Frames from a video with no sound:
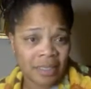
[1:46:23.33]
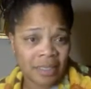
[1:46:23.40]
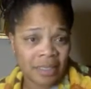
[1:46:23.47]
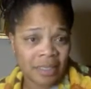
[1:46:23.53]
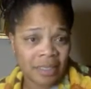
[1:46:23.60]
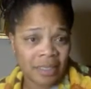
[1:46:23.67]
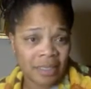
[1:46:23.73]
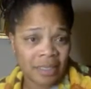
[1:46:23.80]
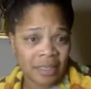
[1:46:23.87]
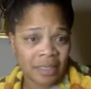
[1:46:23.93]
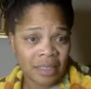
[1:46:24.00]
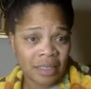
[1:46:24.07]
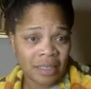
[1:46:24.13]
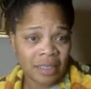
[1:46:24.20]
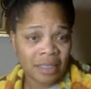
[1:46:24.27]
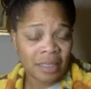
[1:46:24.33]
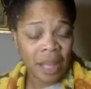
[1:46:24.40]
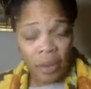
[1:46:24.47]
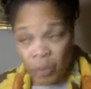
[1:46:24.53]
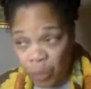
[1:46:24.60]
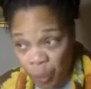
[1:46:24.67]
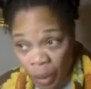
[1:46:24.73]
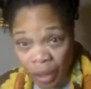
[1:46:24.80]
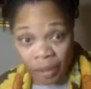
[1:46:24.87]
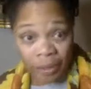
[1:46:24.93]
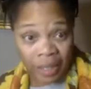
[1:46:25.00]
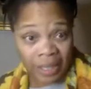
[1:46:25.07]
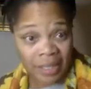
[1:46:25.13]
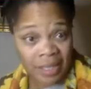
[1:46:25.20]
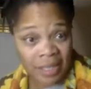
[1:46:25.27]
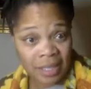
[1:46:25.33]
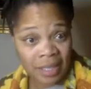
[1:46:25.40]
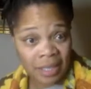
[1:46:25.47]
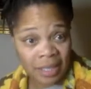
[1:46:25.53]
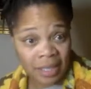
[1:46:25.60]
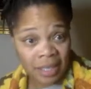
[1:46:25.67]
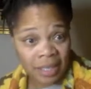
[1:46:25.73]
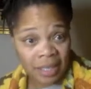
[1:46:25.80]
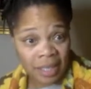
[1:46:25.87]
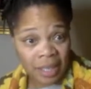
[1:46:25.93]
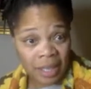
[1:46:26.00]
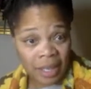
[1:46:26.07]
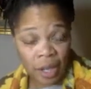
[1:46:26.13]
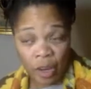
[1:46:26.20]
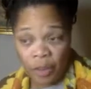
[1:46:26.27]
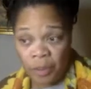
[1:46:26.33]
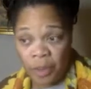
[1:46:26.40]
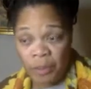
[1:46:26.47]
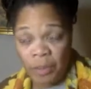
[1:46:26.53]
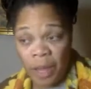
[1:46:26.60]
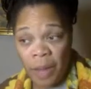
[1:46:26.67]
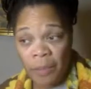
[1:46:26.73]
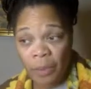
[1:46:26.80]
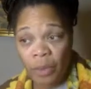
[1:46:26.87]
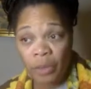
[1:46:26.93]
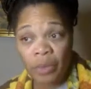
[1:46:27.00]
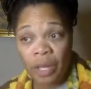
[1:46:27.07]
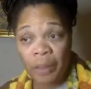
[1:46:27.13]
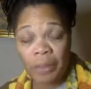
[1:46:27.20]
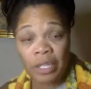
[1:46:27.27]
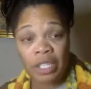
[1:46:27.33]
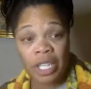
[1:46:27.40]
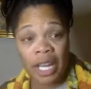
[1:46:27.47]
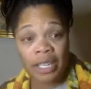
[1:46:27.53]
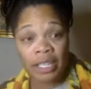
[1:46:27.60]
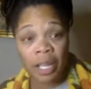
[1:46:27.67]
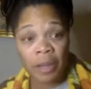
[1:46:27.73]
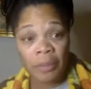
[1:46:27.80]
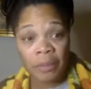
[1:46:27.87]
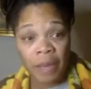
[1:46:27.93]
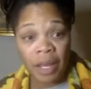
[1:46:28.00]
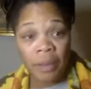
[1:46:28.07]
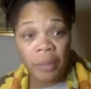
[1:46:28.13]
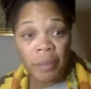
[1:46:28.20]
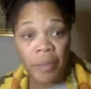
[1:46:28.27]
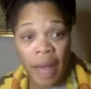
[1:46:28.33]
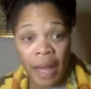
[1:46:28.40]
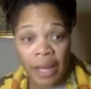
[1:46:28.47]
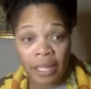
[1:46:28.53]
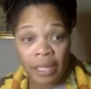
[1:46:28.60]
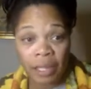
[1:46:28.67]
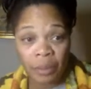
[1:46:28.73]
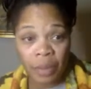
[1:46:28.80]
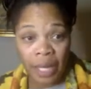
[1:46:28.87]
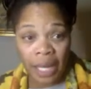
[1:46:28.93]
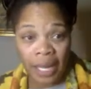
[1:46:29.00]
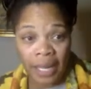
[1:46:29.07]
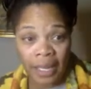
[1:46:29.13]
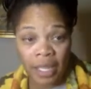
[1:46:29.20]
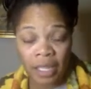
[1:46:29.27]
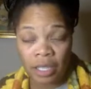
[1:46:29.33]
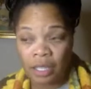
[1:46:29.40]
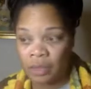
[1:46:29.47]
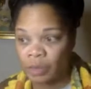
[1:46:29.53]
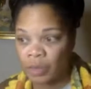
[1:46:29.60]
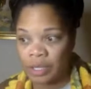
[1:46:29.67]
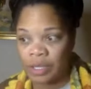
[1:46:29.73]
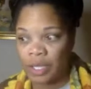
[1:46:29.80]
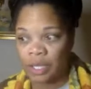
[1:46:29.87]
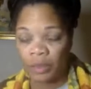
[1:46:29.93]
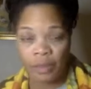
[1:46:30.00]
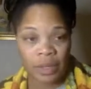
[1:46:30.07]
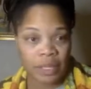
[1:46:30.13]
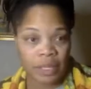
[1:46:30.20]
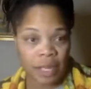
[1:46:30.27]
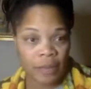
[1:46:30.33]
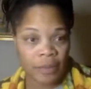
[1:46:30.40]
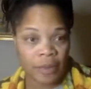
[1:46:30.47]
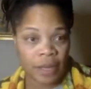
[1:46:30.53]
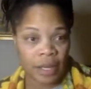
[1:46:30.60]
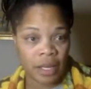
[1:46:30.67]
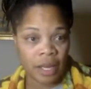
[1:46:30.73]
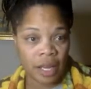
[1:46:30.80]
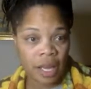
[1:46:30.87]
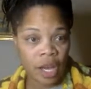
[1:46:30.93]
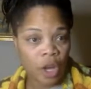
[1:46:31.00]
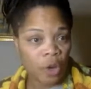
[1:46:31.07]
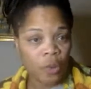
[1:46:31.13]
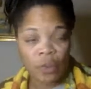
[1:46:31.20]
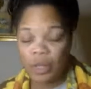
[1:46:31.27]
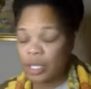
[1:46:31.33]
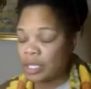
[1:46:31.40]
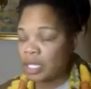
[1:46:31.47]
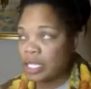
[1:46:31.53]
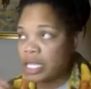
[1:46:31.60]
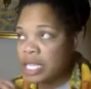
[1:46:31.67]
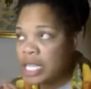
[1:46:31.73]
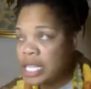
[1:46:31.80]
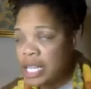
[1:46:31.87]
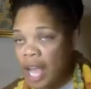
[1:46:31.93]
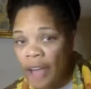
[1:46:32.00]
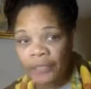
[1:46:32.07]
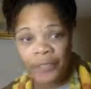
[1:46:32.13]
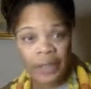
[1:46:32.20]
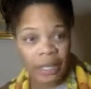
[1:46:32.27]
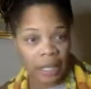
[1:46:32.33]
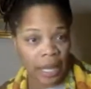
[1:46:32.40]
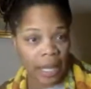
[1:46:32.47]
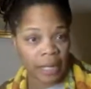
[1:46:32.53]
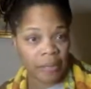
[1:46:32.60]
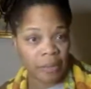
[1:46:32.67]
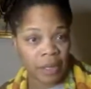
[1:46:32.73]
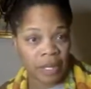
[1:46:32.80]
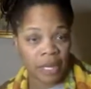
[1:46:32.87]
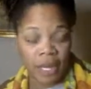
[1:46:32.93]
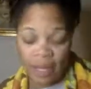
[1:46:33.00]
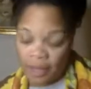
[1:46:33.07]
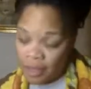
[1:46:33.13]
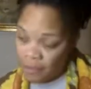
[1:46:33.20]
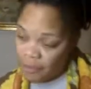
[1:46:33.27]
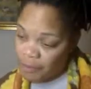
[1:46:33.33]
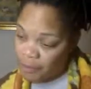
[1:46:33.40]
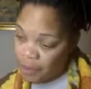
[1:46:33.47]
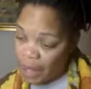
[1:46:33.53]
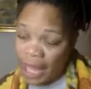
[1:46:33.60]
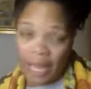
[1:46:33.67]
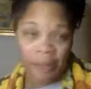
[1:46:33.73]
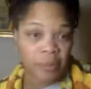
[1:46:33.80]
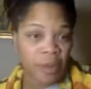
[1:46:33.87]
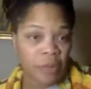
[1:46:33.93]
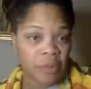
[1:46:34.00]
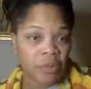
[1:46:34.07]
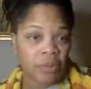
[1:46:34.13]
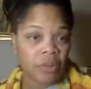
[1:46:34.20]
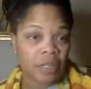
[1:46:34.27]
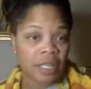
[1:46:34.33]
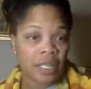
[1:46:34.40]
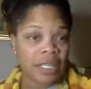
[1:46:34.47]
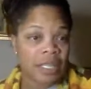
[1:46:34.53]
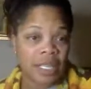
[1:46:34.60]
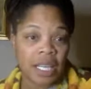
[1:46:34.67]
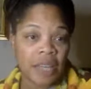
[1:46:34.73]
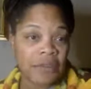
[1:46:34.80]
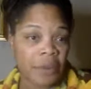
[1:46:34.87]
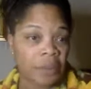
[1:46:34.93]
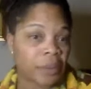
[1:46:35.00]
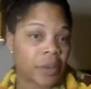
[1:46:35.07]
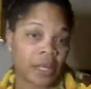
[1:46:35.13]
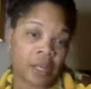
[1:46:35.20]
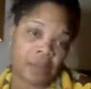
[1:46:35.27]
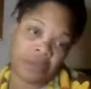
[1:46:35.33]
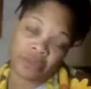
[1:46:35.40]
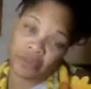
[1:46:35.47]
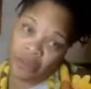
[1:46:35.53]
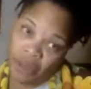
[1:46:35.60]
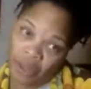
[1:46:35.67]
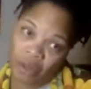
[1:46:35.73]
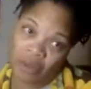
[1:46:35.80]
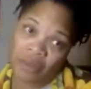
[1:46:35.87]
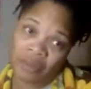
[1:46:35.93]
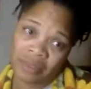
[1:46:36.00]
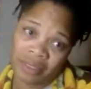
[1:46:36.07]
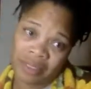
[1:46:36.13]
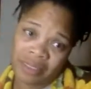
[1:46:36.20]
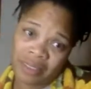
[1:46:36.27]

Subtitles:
Mm-hmm. They weren't. Well, there have been people who checked on me medically when I was dealing with something, who looked nothing like me, and the black people couldn't even pick up a phone.